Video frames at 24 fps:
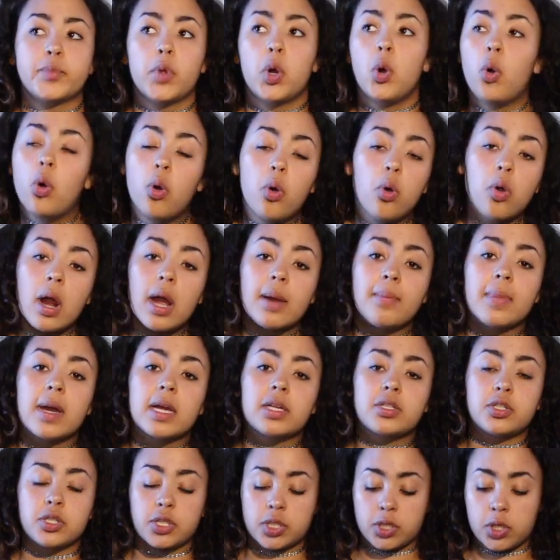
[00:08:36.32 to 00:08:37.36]
Or I
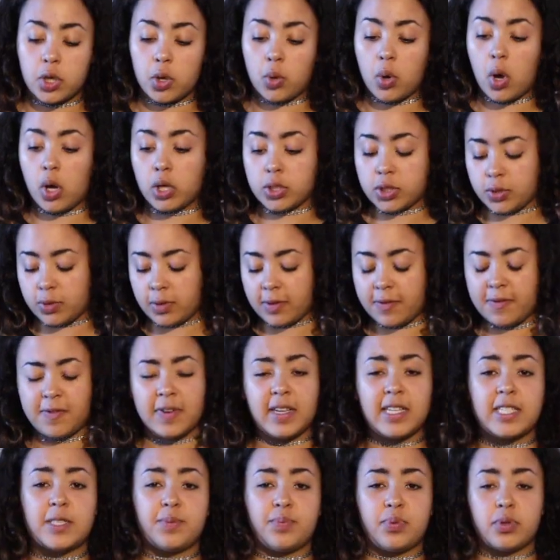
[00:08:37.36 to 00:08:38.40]
might just go onto a
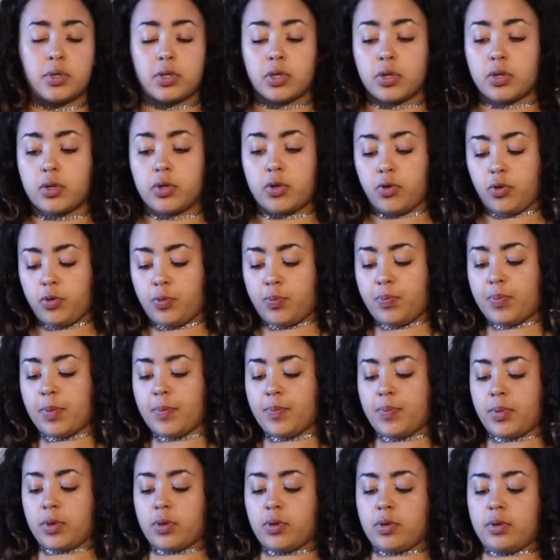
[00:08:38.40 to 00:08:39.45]
Facebook
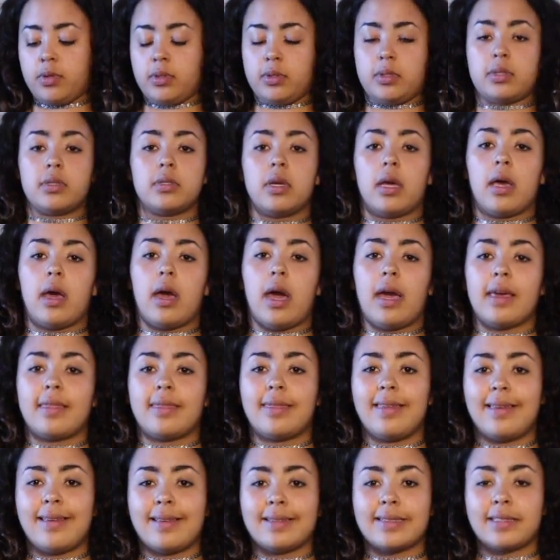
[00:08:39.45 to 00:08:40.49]
group, because I
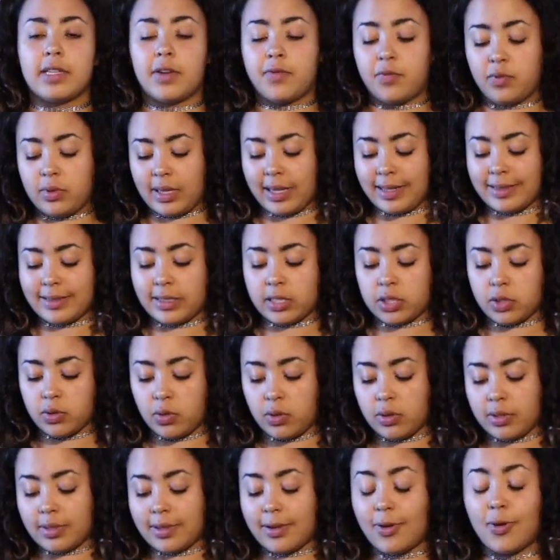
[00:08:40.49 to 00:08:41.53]
think stuff will get
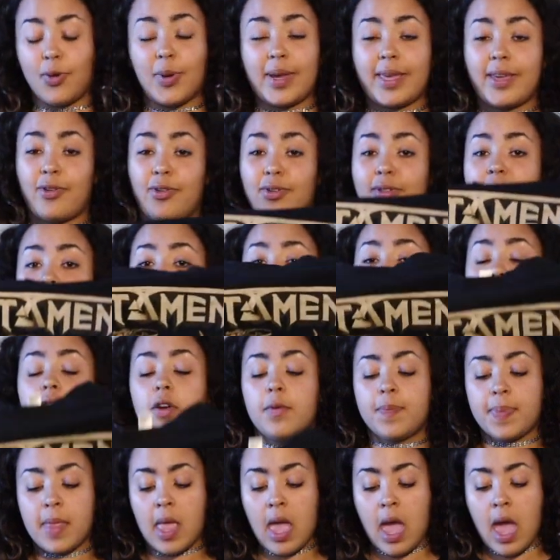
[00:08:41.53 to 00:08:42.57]
sold quicker
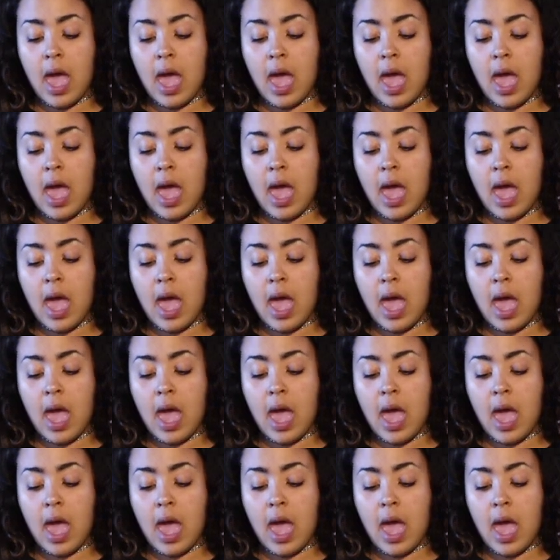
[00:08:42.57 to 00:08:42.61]
there.